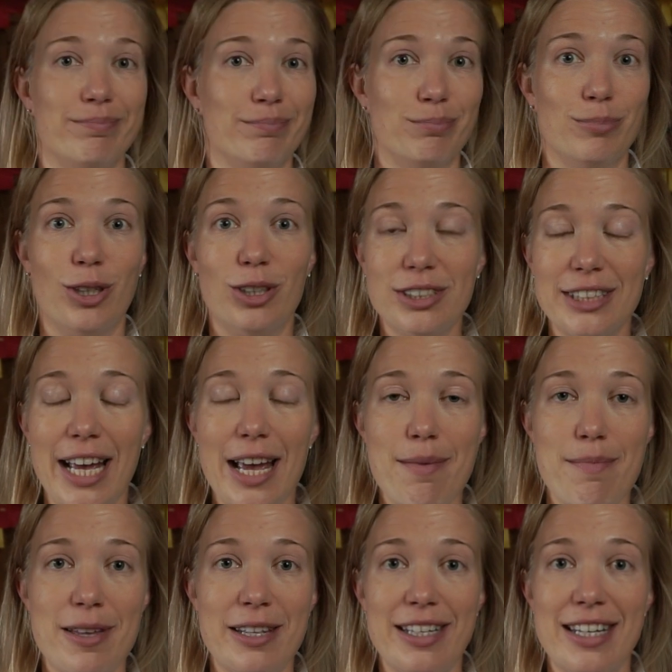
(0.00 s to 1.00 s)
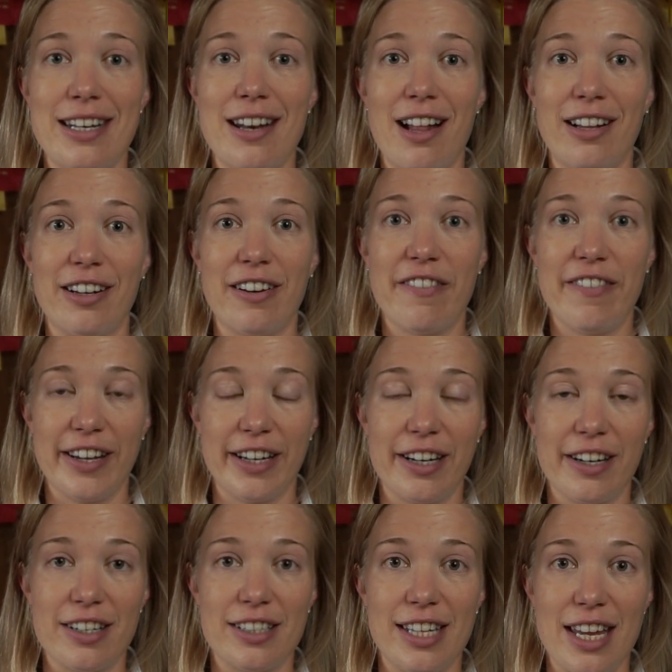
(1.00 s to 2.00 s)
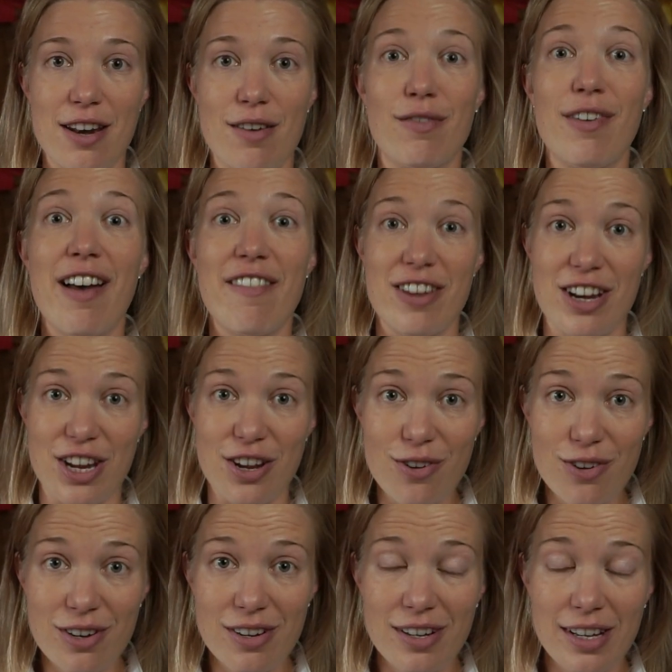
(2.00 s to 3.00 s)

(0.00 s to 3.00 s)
multi-million-dollar figures in revenue.